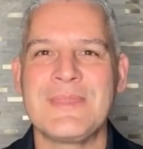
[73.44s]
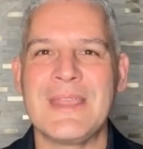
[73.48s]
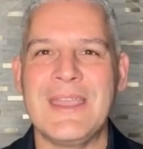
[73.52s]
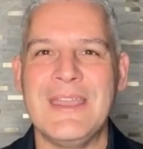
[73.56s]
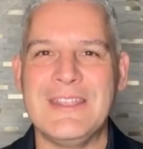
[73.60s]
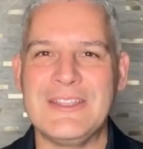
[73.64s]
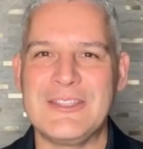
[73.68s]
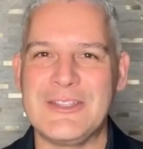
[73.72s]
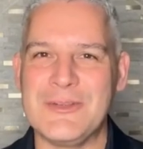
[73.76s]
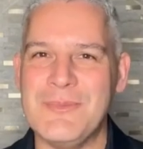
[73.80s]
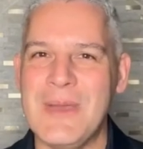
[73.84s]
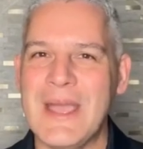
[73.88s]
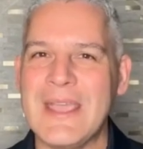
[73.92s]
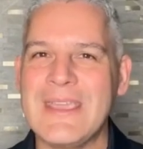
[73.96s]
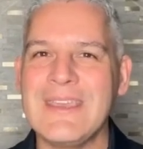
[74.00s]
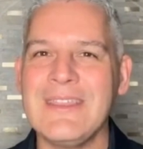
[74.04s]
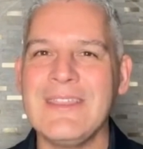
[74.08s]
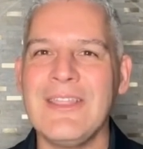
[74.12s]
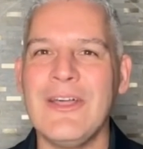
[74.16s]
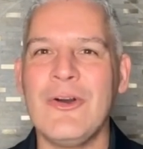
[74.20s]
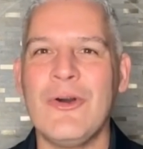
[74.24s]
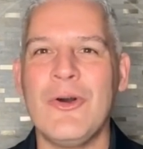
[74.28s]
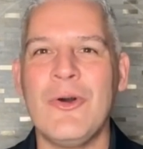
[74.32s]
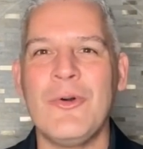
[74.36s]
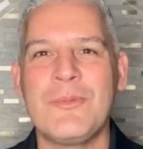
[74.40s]
In
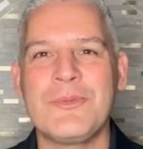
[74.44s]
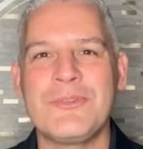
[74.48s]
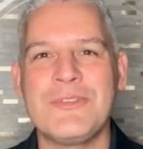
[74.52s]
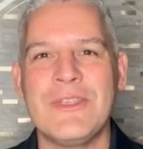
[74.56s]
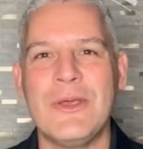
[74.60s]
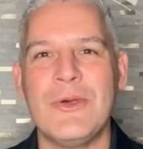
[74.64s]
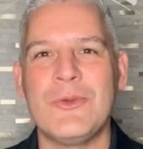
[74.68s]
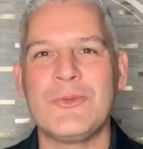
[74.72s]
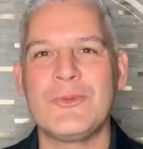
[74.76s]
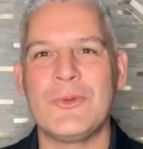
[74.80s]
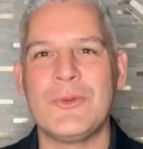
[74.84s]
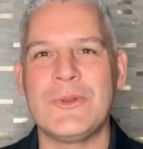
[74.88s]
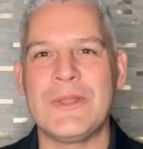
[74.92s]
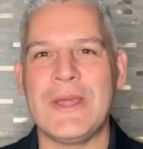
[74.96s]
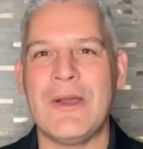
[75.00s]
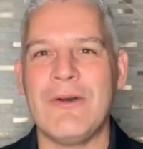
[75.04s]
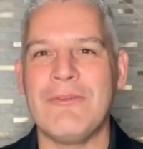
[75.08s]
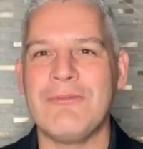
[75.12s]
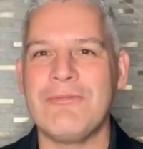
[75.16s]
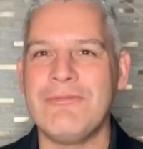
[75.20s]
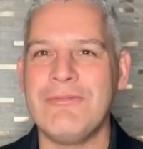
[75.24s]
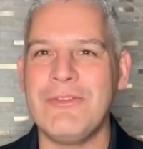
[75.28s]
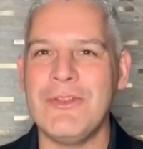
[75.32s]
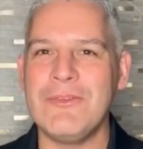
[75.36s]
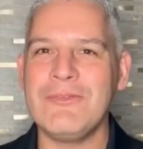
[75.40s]
Temecula, home sales were
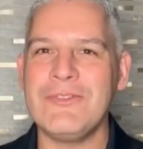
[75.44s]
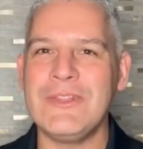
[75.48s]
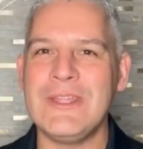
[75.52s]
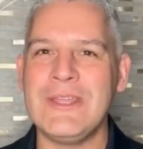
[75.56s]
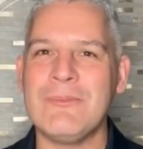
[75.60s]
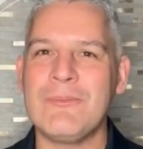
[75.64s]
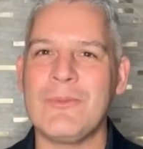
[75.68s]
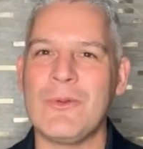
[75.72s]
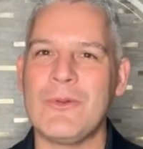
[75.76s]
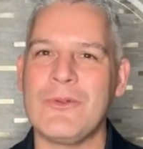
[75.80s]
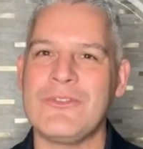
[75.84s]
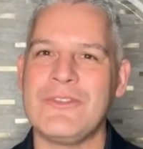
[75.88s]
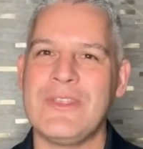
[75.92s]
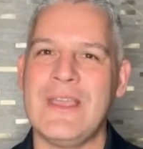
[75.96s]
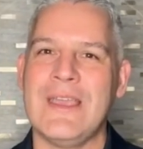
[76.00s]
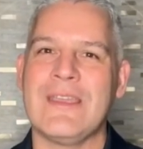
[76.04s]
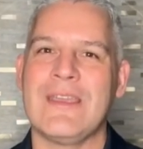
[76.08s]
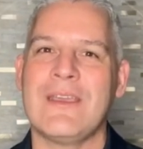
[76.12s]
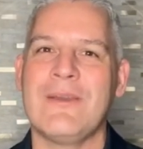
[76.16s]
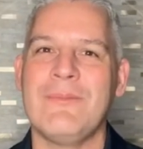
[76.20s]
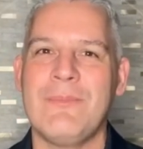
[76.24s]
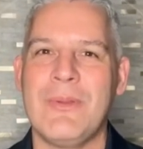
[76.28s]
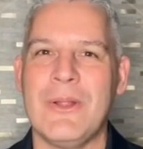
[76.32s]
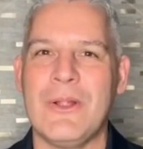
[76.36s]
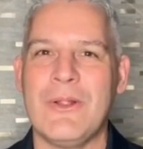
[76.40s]
down
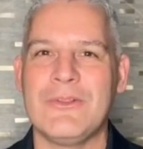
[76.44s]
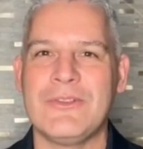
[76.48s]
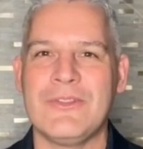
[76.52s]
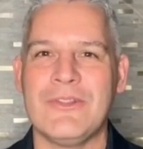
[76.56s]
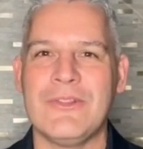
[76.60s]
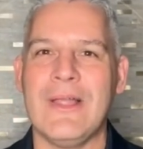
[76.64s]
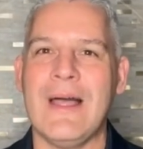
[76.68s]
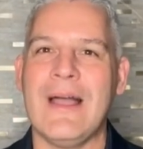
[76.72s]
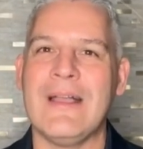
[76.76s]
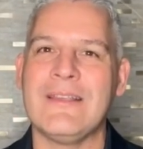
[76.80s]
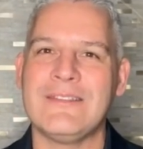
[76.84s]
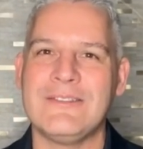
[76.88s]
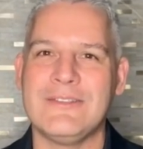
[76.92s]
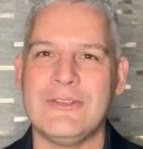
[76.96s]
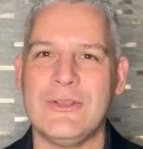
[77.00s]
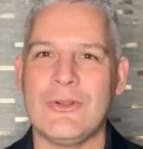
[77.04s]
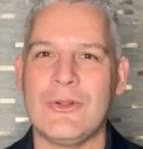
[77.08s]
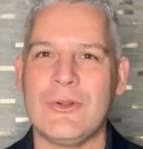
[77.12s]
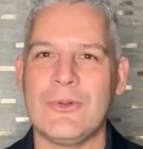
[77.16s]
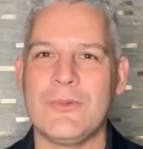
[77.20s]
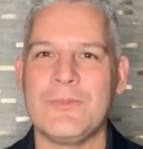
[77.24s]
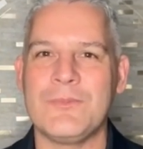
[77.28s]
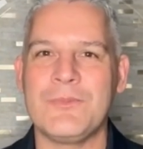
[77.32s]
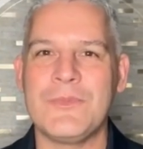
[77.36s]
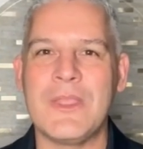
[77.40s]
15% compared to last
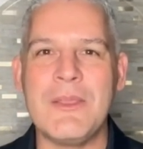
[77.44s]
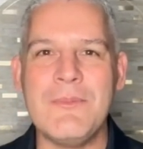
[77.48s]
year.